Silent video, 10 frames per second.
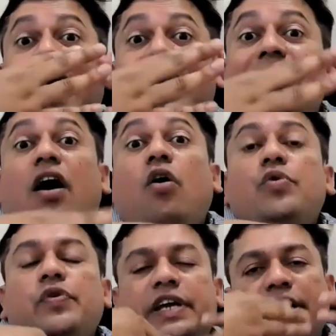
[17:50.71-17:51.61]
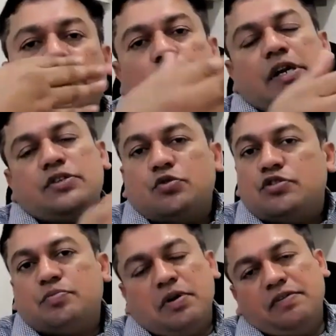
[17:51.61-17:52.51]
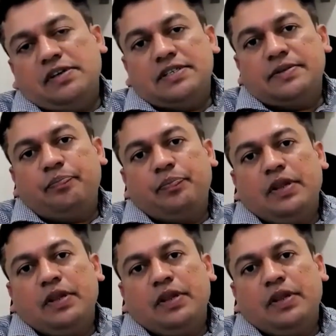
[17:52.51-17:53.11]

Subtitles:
and how you can utilize those powers.